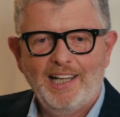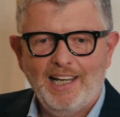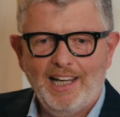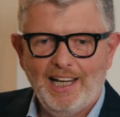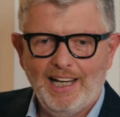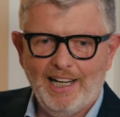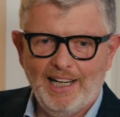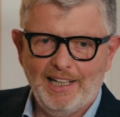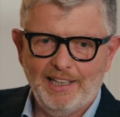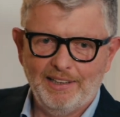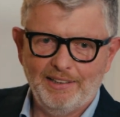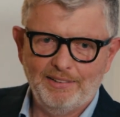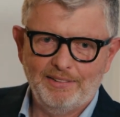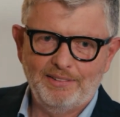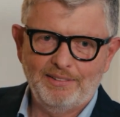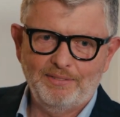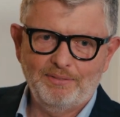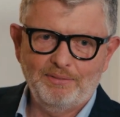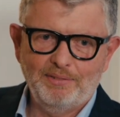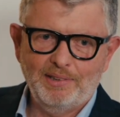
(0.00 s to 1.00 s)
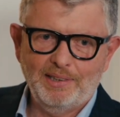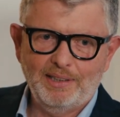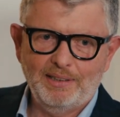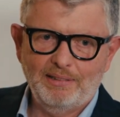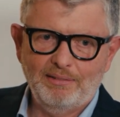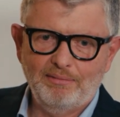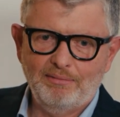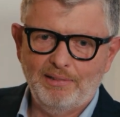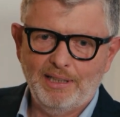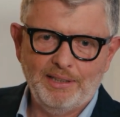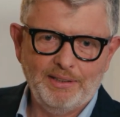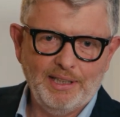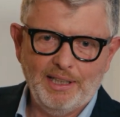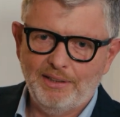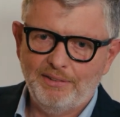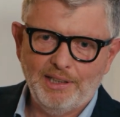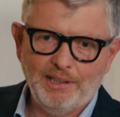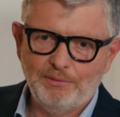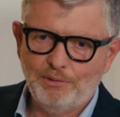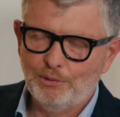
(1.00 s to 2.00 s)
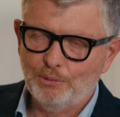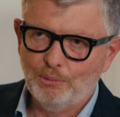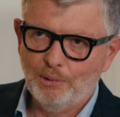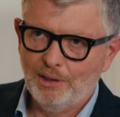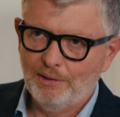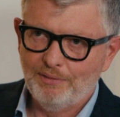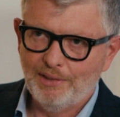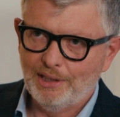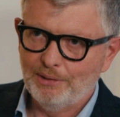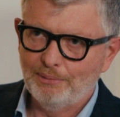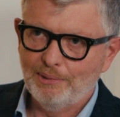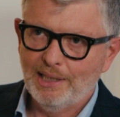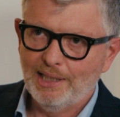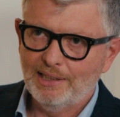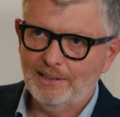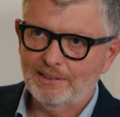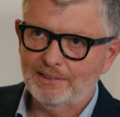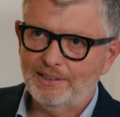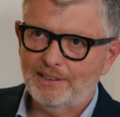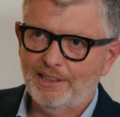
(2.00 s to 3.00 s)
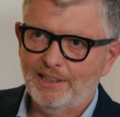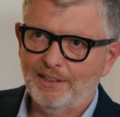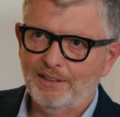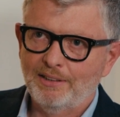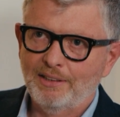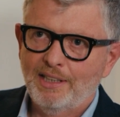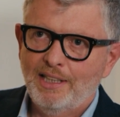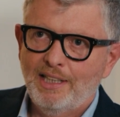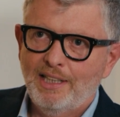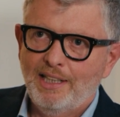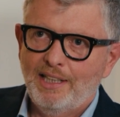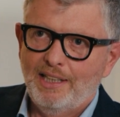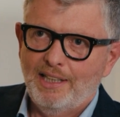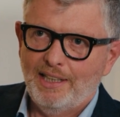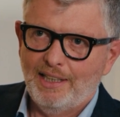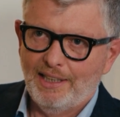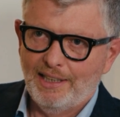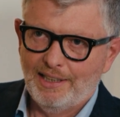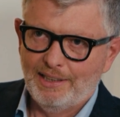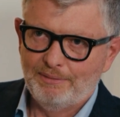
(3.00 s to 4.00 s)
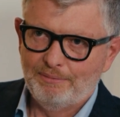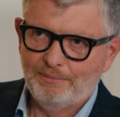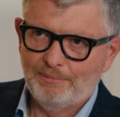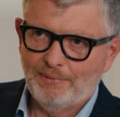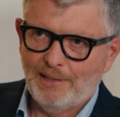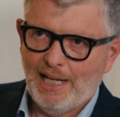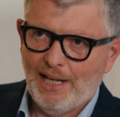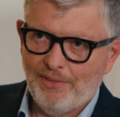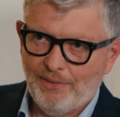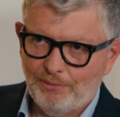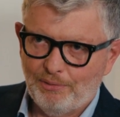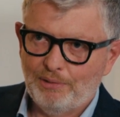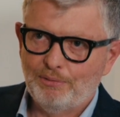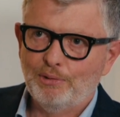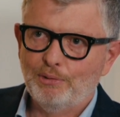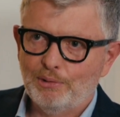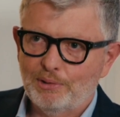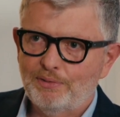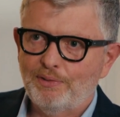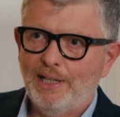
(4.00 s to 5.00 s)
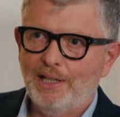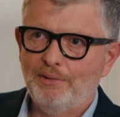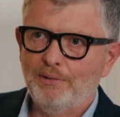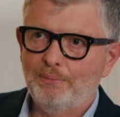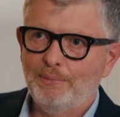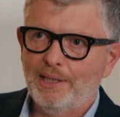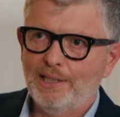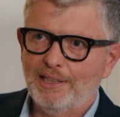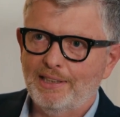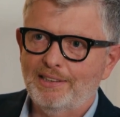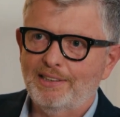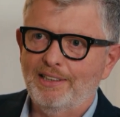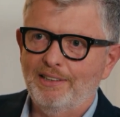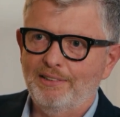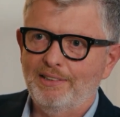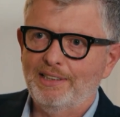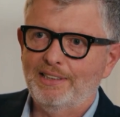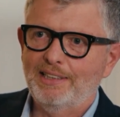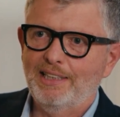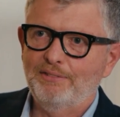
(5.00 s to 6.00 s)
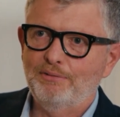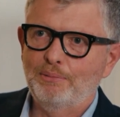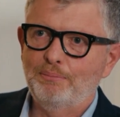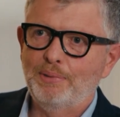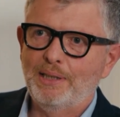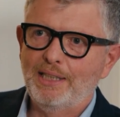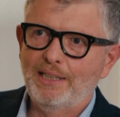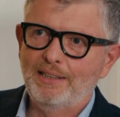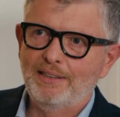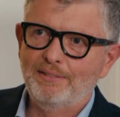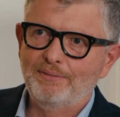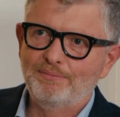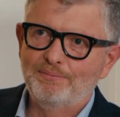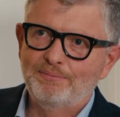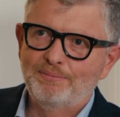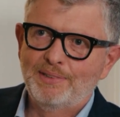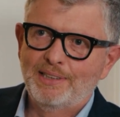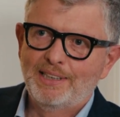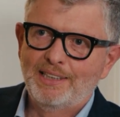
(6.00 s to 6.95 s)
And in the end, they've all worked very well. So, and that we've always found the money. So it's never been.